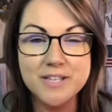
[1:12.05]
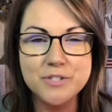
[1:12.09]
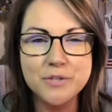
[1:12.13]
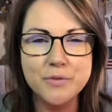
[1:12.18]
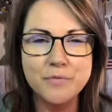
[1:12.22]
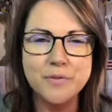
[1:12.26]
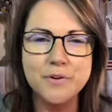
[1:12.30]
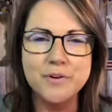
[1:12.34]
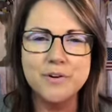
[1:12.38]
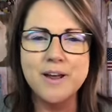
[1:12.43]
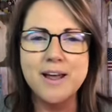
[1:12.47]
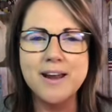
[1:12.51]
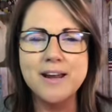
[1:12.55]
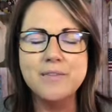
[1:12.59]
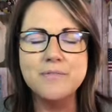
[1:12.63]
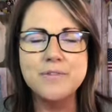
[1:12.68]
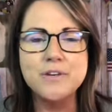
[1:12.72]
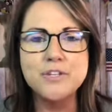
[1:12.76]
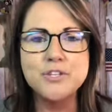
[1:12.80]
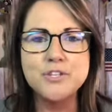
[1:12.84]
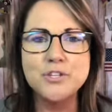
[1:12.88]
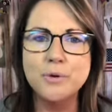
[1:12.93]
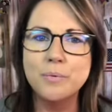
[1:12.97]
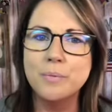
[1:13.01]
So if you're not even
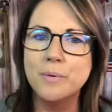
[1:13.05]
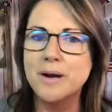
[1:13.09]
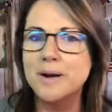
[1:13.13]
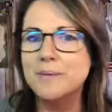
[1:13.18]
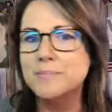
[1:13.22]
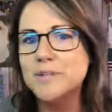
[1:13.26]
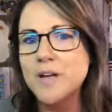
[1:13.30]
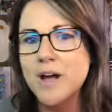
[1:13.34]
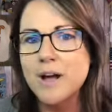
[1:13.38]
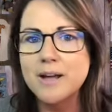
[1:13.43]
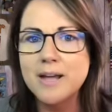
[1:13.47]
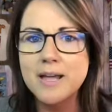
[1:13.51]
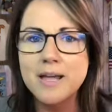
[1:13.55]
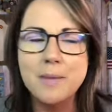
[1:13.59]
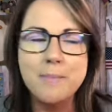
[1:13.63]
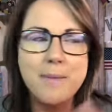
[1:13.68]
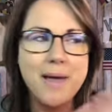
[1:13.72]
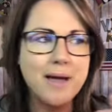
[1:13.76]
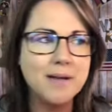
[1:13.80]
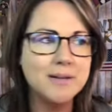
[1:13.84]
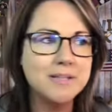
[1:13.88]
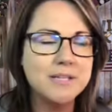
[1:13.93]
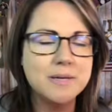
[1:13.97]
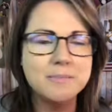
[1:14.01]
sure what I'm talking
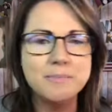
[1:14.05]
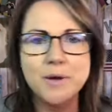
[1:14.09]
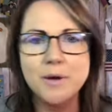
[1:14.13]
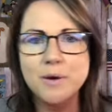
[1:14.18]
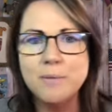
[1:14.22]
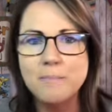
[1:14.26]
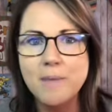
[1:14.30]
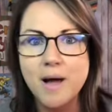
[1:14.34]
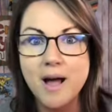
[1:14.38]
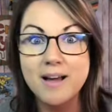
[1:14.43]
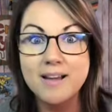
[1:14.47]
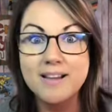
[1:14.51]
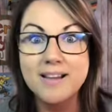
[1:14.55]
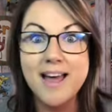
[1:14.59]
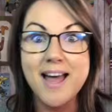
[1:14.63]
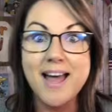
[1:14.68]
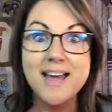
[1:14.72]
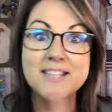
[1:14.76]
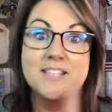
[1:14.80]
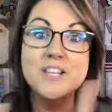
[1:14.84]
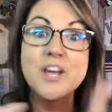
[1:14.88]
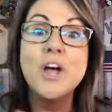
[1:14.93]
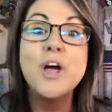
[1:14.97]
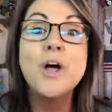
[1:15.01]
about, demo, mock
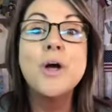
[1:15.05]
class,